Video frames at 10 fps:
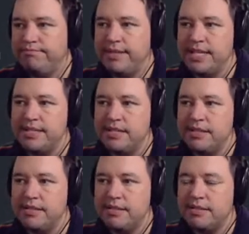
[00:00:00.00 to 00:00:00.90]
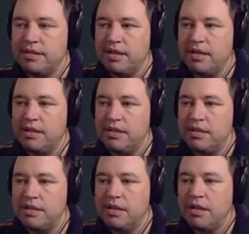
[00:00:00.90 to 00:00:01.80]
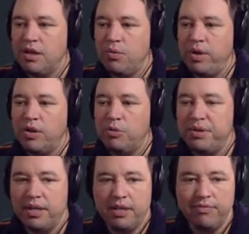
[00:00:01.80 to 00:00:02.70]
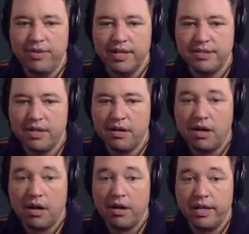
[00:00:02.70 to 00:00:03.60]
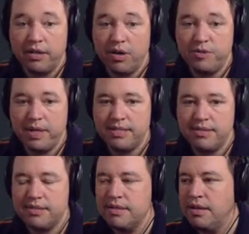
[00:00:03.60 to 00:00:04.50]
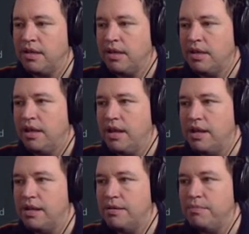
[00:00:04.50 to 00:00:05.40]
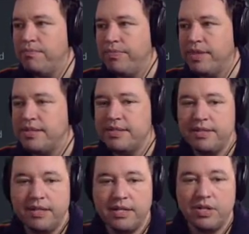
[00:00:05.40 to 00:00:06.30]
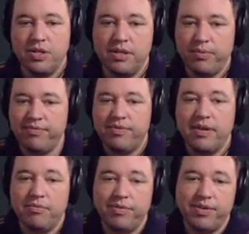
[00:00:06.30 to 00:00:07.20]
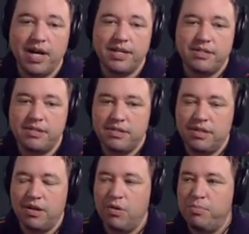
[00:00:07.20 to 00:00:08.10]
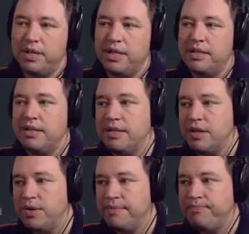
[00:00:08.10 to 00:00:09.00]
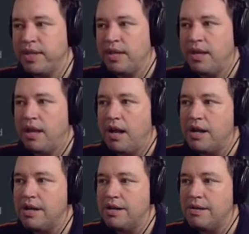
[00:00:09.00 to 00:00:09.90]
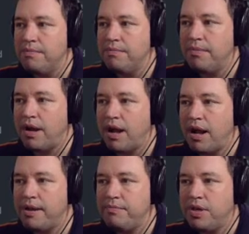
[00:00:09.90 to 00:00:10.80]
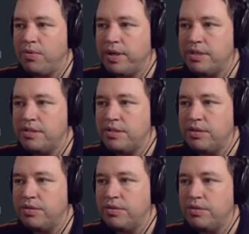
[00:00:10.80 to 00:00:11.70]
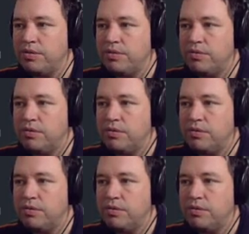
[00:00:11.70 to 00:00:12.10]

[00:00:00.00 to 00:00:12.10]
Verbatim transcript: this is in, we could open it in VS or in CodeSpaces. This is an extension that we've got to go open it in Daytona. I'm going to